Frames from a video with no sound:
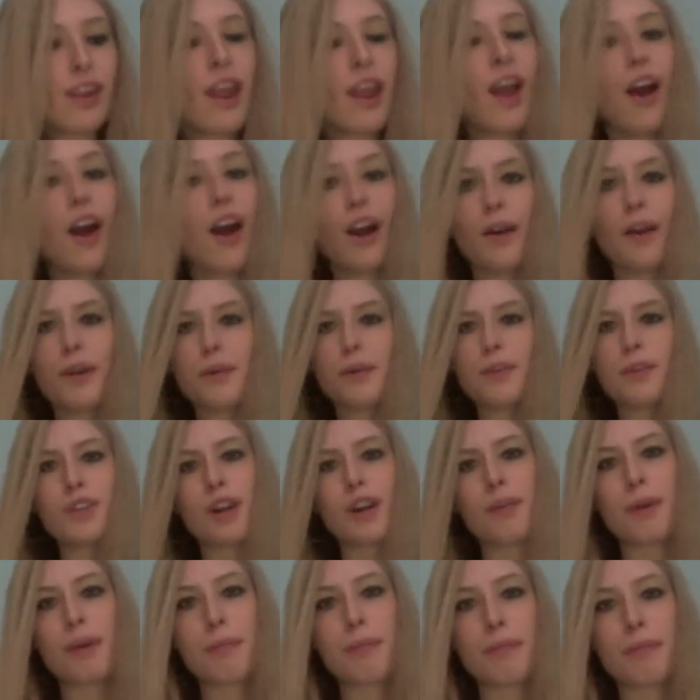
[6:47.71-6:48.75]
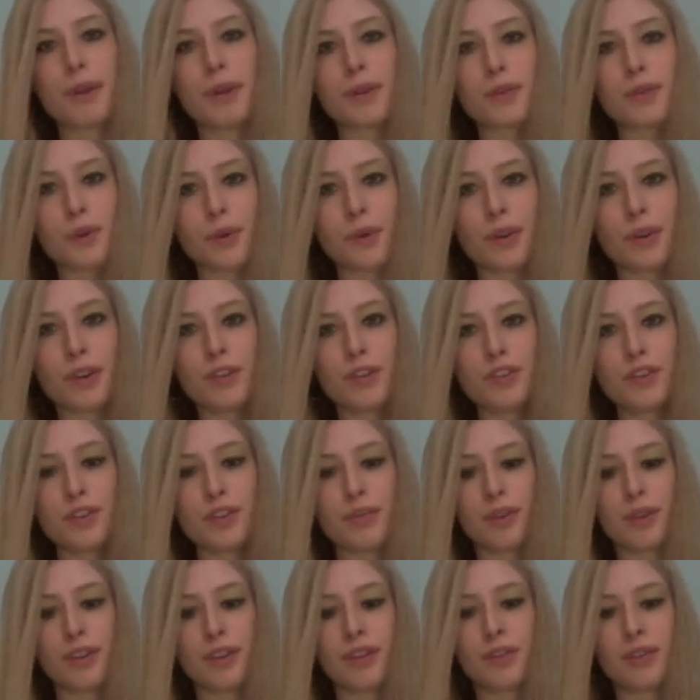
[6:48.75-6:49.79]
All right, we're talking about burnt orange in
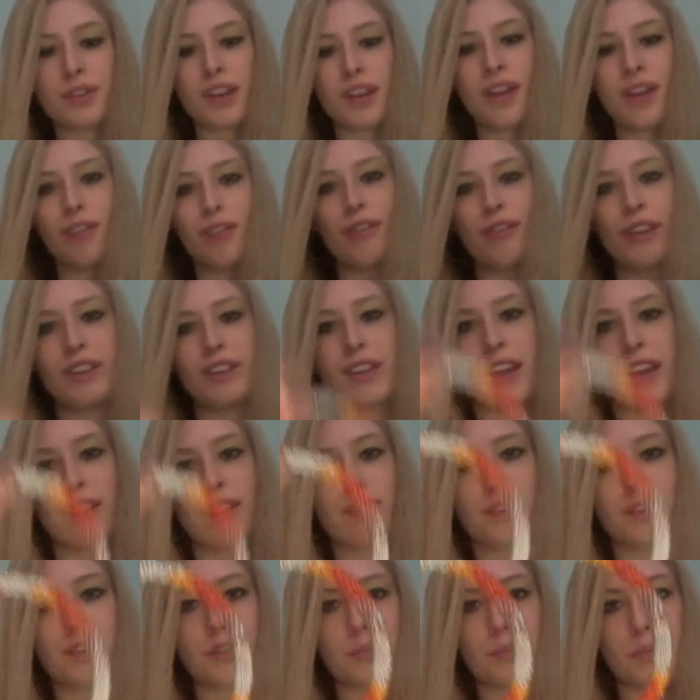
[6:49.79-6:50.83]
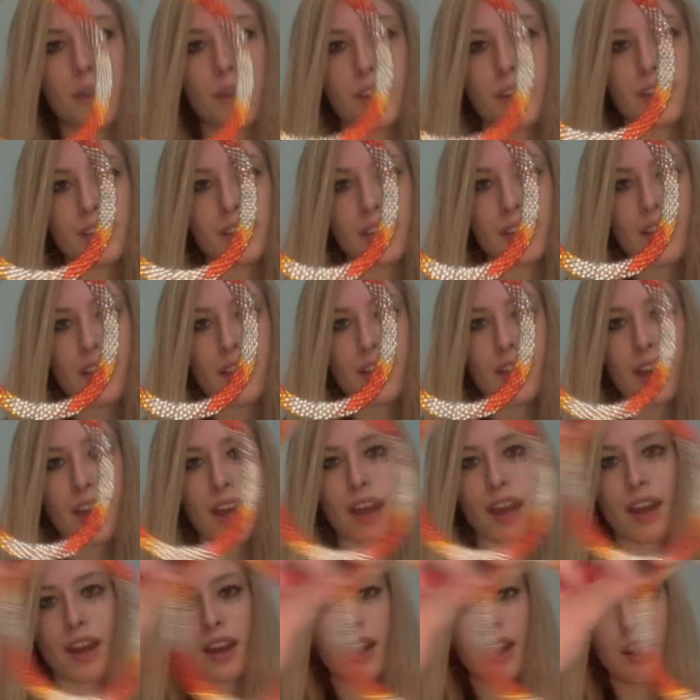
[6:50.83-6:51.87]
one of those outfits. I have this bracelet that
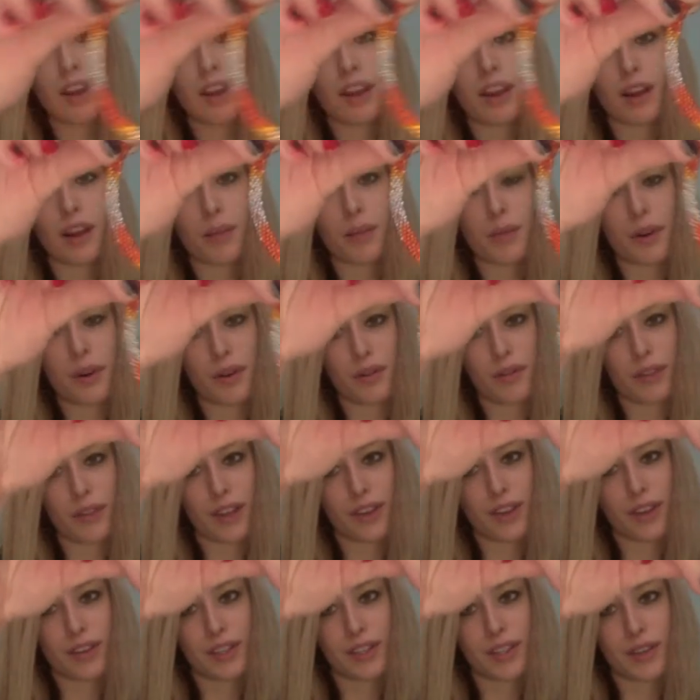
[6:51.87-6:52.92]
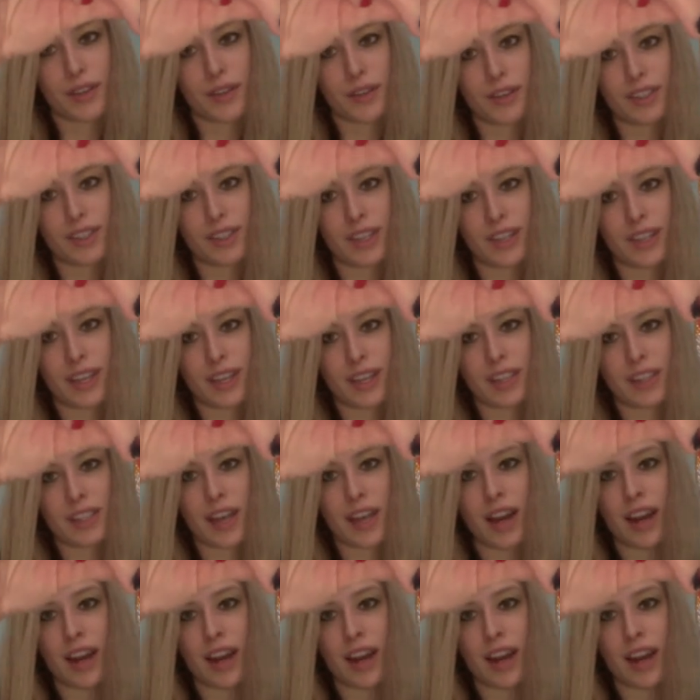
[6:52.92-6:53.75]
I'll put it over here so you can see it. It's got